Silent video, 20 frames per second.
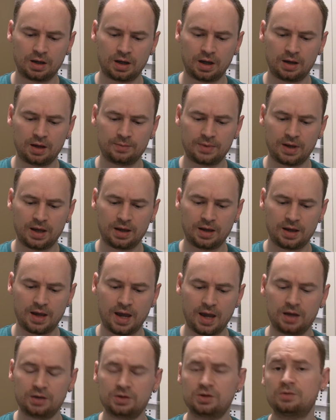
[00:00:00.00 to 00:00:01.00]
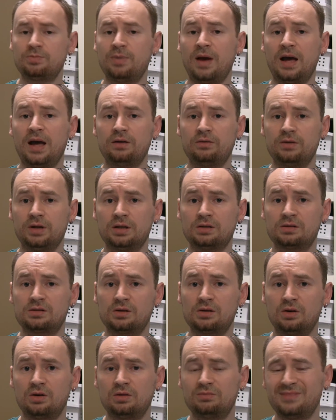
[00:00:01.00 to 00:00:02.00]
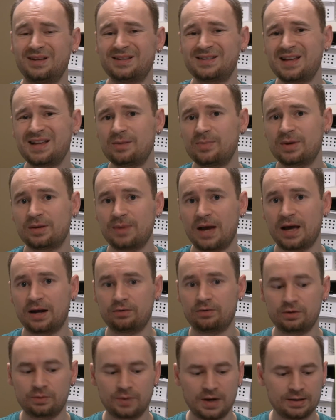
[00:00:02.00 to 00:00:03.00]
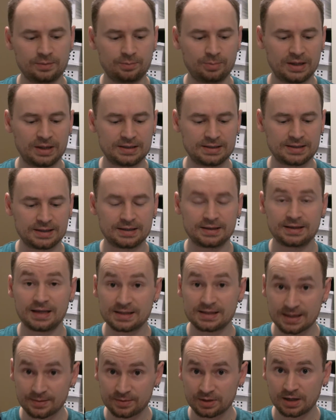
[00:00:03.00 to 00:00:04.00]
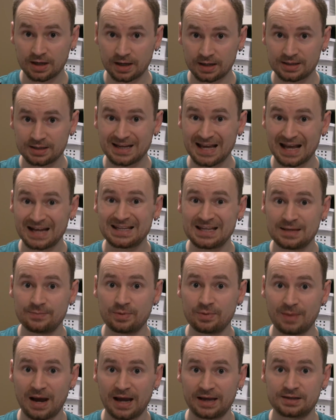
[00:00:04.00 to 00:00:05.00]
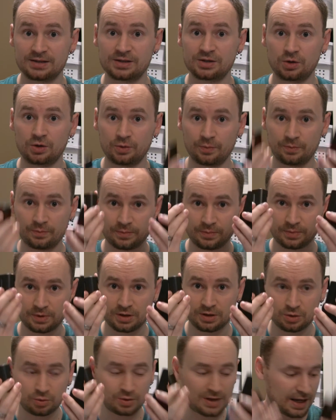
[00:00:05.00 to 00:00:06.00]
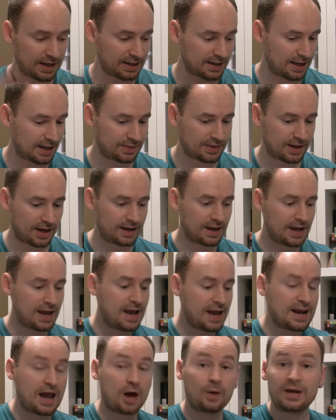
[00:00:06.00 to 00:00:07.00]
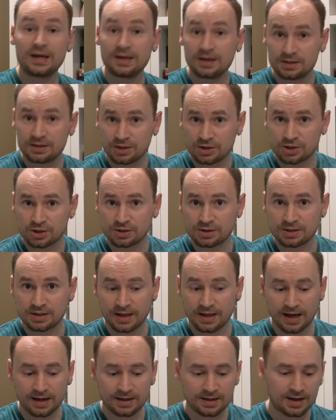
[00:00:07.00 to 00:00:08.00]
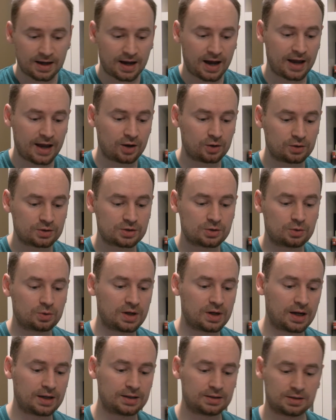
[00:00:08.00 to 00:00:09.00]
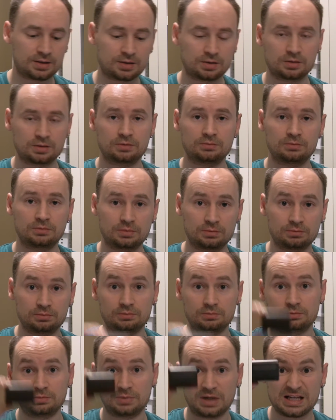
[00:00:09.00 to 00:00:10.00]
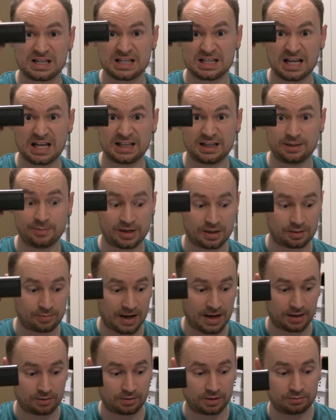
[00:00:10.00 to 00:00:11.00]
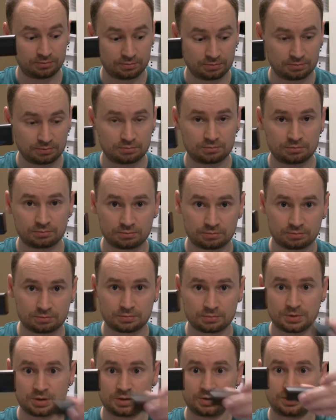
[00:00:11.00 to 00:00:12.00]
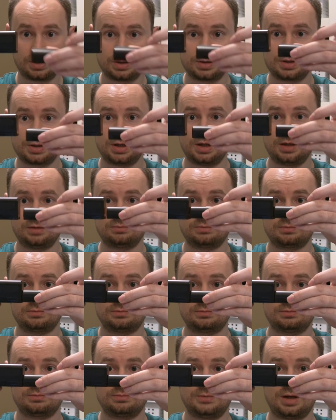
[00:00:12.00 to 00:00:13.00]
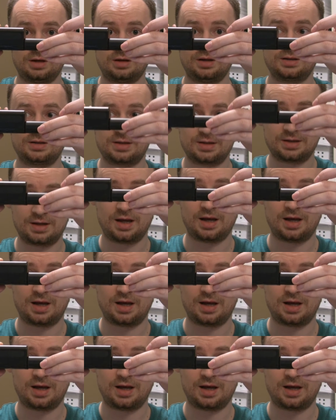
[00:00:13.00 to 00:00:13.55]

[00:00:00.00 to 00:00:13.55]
mAh battery, so it's not a big battery, right? But that's something you got to keep in mind. So you got to get that. Now, in addition to that, I also got a slightly bigger battery. As you can see, it's